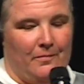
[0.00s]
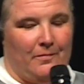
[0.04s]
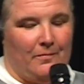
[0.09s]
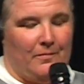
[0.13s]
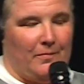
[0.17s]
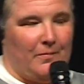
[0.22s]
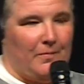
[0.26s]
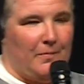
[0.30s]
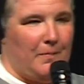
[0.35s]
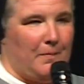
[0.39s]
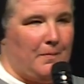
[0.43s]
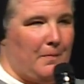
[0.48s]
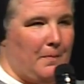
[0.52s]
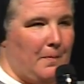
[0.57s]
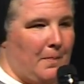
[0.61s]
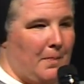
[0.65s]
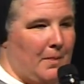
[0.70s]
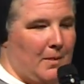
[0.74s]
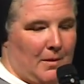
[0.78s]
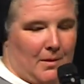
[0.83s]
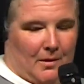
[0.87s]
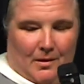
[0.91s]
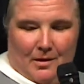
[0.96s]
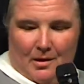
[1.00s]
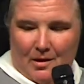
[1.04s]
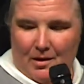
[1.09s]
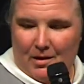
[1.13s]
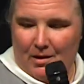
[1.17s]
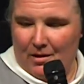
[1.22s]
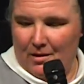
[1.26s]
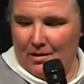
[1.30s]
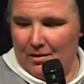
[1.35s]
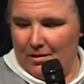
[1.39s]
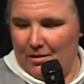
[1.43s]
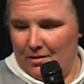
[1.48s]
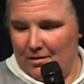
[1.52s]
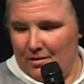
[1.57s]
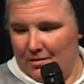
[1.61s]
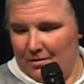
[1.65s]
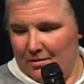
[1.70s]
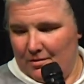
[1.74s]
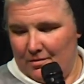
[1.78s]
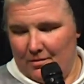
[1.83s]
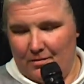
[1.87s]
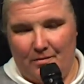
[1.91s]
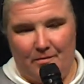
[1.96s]

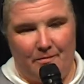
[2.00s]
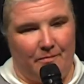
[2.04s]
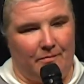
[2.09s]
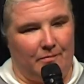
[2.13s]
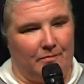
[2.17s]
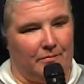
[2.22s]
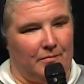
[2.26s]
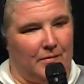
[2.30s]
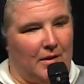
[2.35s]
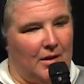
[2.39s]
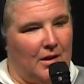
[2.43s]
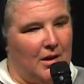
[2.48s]
(no one is talking)